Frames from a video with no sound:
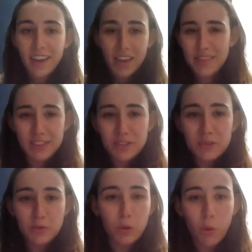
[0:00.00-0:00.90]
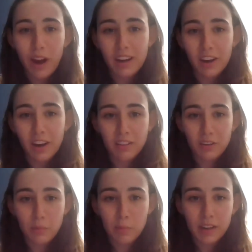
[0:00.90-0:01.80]
They just require a
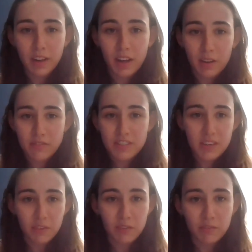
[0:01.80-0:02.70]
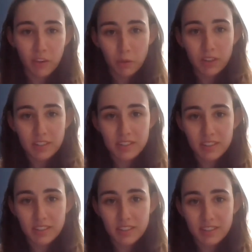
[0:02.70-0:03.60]
little bit of different
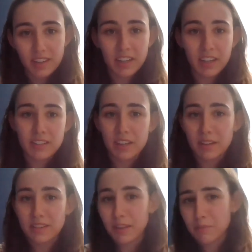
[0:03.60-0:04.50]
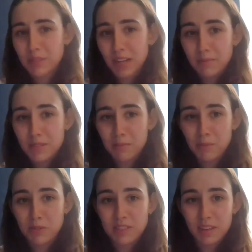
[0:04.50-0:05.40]
focuses. Like I said, sometimes at
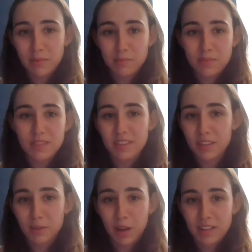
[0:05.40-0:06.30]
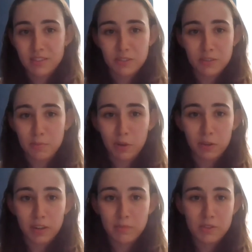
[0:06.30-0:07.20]
museums, their master's
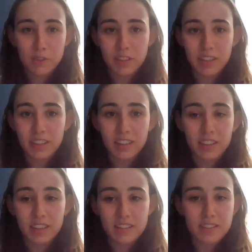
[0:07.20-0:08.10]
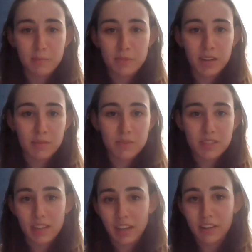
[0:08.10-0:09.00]
programs are needed. And sometimes
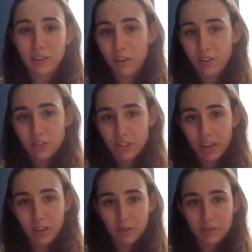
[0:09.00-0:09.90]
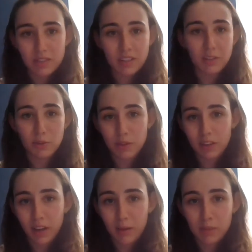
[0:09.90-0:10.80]
like at an auction house, like you can
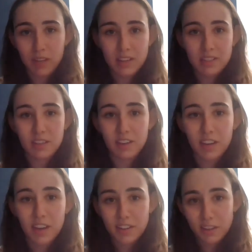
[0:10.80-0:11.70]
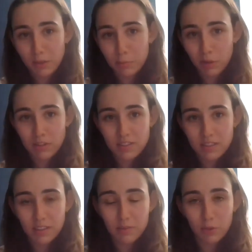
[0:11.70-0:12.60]
come in as a young
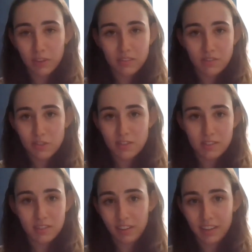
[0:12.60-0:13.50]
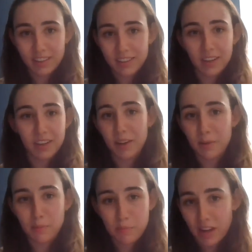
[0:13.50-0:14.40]
person with just like a
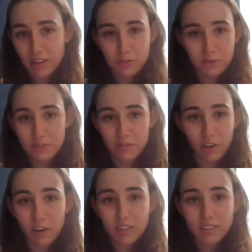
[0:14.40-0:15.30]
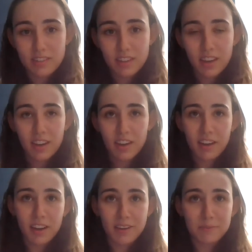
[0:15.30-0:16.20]
bachelor's of arts.
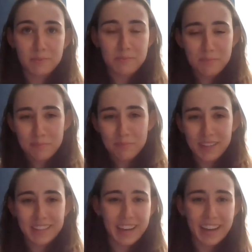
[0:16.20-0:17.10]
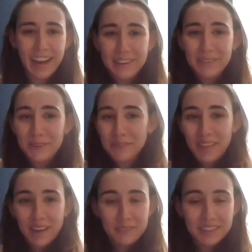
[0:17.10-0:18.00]
But yeah, I don't know if
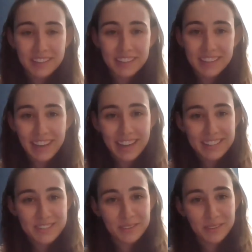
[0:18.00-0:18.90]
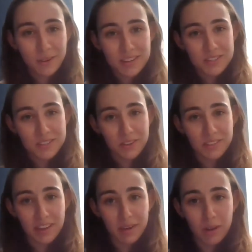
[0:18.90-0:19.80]
that really answered the question all
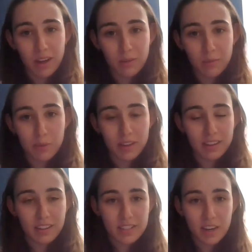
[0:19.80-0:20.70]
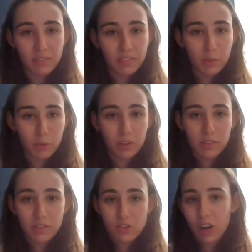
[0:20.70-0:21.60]
that well, but it's definitely
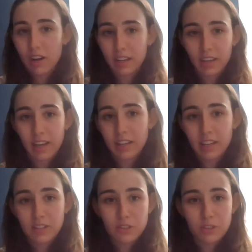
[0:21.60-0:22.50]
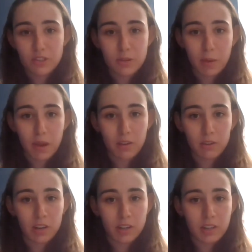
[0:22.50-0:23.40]
worth trying any internship out or
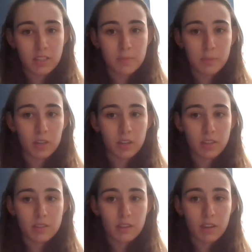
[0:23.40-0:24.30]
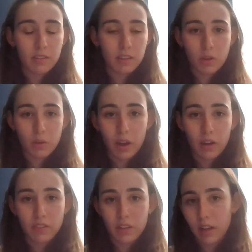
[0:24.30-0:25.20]
any experience that you have
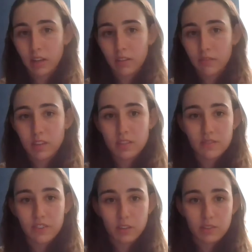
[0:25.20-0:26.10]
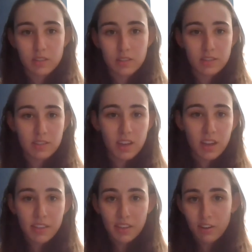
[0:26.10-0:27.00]
in any of these fields, because
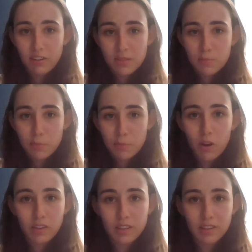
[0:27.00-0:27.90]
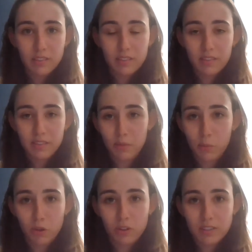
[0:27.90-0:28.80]
they are small and the
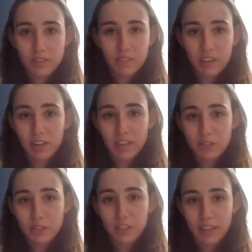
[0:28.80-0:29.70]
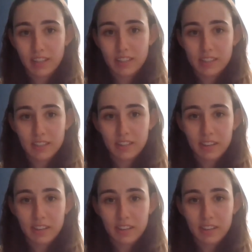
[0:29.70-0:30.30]
world is very interconnected.